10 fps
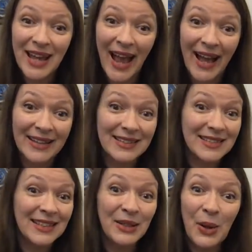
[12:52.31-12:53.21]
And,
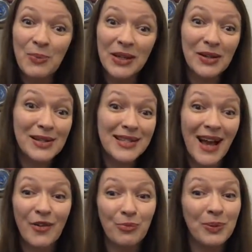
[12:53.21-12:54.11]
because
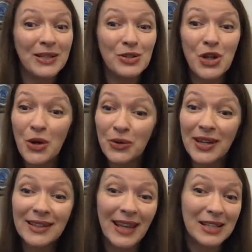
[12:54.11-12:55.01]
I've been
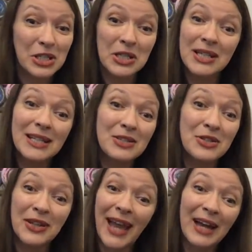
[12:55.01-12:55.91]
joking that she needs to
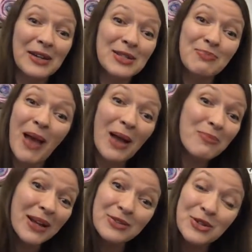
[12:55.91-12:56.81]
get her spare
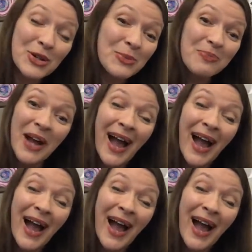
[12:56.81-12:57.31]
bedroom,